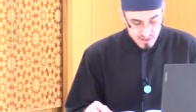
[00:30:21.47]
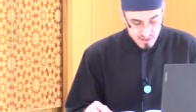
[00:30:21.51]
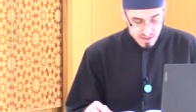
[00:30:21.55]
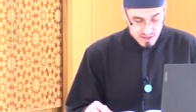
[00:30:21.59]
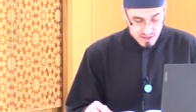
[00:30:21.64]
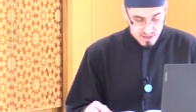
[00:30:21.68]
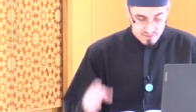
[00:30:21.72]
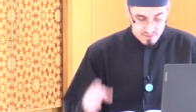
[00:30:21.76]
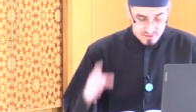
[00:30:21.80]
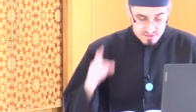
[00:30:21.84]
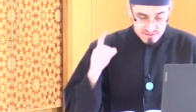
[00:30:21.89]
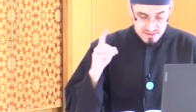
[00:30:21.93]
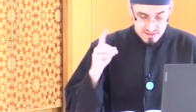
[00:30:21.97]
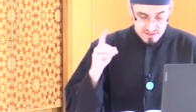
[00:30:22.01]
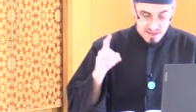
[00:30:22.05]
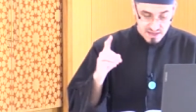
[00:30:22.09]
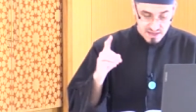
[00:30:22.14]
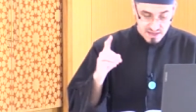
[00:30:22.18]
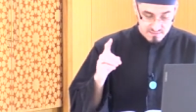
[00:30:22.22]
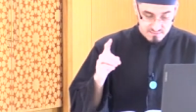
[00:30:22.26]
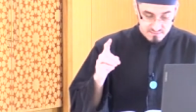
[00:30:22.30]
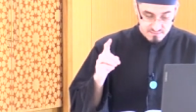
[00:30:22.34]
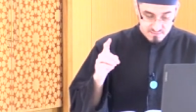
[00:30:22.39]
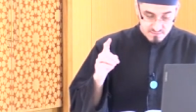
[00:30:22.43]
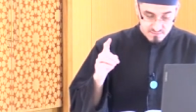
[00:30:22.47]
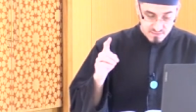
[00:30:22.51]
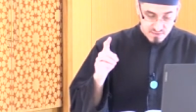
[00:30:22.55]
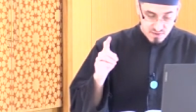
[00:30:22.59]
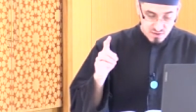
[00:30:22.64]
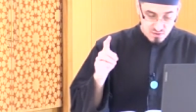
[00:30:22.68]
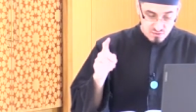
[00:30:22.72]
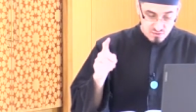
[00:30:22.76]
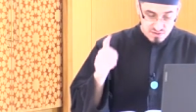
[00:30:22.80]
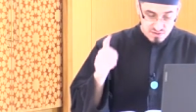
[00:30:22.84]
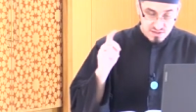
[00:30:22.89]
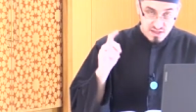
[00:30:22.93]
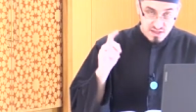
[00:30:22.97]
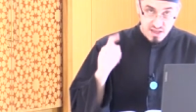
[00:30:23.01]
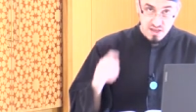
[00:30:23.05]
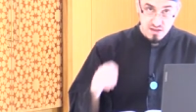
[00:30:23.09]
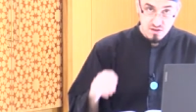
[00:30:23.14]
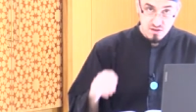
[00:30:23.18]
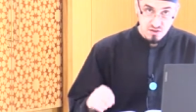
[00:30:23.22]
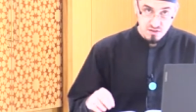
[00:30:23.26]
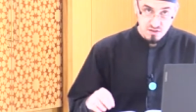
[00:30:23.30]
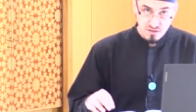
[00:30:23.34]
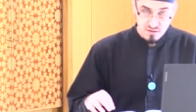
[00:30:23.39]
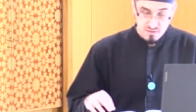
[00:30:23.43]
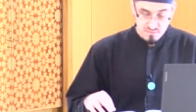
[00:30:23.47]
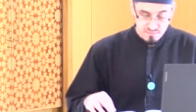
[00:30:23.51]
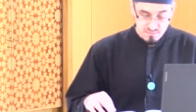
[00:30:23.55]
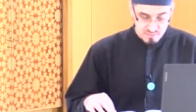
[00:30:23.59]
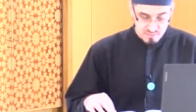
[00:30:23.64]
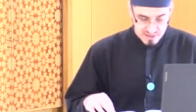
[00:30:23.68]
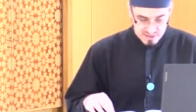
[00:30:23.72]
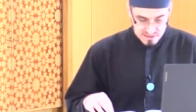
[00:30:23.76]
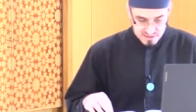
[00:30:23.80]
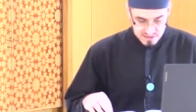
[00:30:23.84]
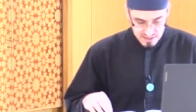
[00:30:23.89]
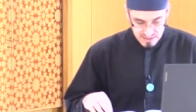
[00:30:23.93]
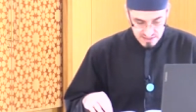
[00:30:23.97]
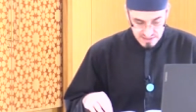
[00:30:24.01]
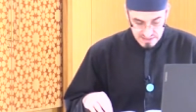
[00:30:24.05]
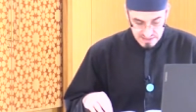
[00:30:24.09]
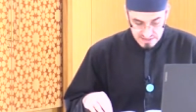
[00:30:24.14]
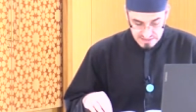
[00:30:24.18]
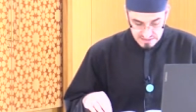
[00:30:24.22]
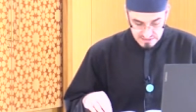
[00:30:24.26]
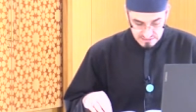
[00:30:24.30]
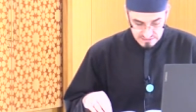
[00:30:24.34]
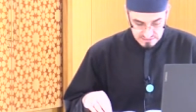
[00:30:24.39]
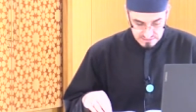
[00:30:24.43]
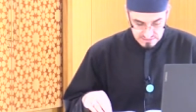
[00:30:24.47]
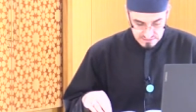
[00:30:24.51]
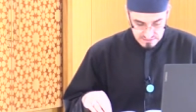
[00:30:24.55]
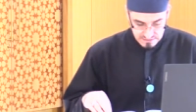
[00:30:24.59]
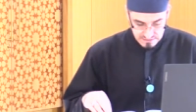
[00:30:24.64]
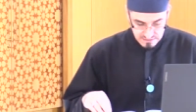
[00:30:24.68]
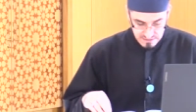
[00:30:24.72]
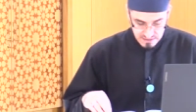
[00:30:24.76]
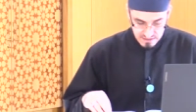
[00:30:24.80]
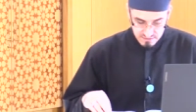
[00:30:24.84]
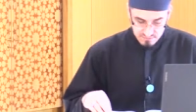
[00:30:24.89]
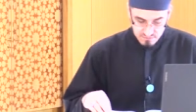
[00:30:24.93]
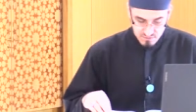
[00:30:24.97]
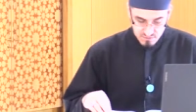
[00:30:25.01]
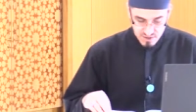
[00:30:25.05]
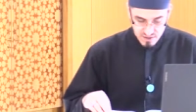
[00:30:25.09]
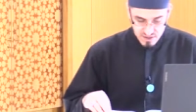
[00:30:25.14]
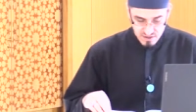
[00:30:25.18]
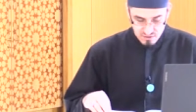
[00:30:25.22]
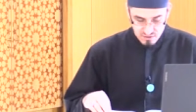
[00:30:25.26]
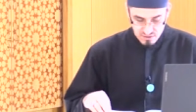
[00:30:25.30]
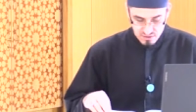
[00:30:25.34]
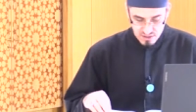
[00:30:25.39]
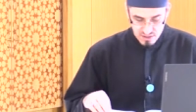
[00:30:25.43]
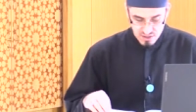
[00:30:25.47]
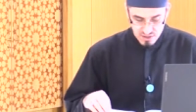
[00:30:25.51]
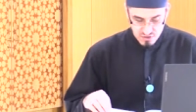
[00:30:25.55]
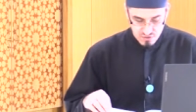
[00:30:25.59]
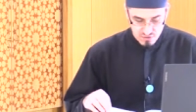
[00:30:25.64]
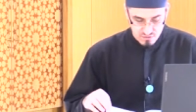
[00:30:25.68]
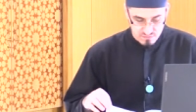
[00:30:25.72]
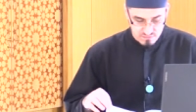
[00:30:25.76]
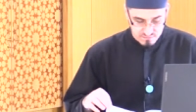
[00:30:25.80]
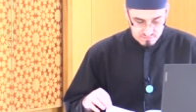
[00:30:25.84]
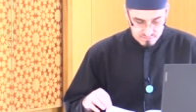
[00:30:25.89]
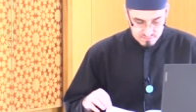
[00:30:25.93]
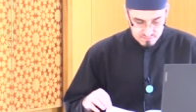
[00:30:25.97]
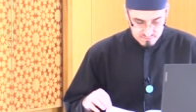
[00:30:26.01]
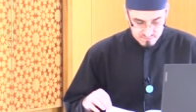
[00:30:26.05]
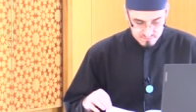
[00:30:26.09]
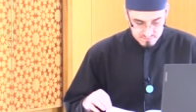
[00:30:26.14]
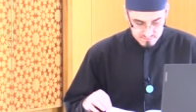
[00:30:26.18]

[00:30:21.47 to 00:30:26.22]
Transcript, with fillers: He will say, You stayed not but a little, if you had only knew.